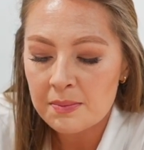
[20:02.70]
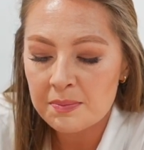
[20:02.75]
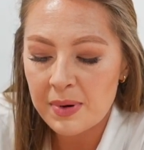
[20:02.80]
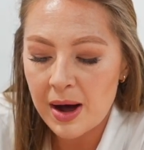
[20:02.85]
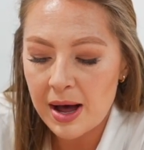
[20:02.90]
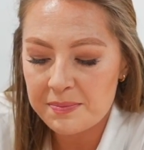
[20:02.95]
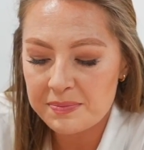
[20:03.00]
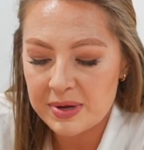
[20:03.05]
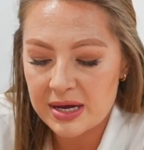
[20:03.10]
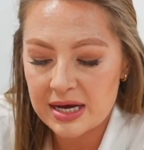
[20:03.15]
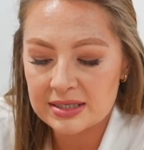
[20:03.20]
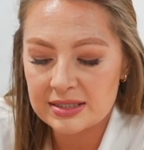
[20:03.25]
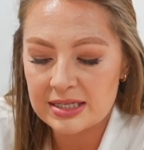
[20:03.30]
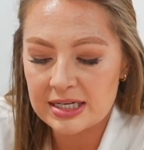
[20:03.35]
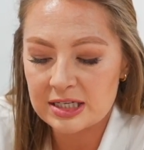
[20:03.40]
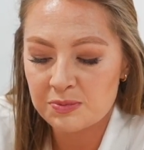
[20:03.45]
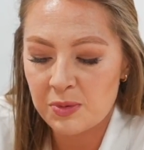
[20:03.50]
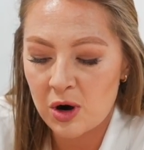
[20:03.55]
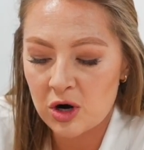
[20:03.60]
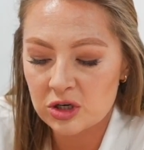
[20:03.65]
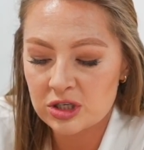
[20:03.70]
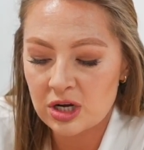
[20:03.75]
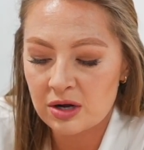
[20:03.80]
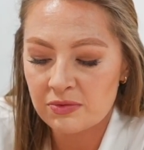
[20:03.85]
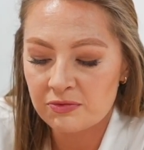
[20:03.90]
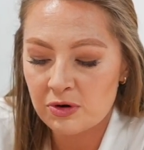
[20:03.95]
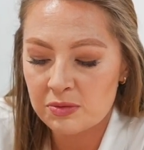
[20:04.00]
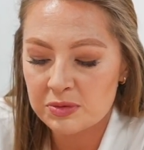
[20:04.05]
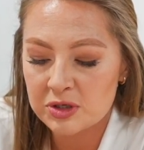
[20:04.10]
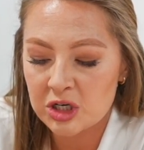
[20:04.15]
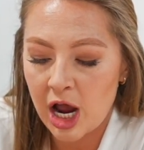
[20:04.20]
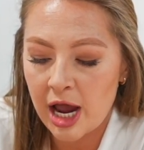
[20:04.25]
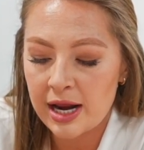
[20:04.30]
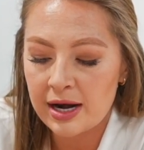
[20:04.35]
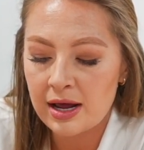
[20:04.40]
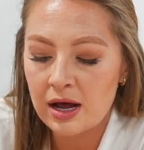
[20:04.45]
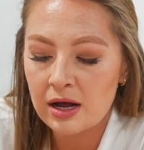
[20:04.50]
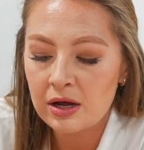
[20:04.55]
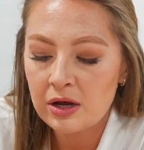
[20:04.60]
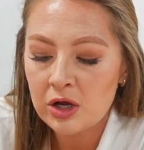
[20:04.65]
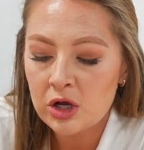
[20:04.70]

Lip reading: But because these parts come from China,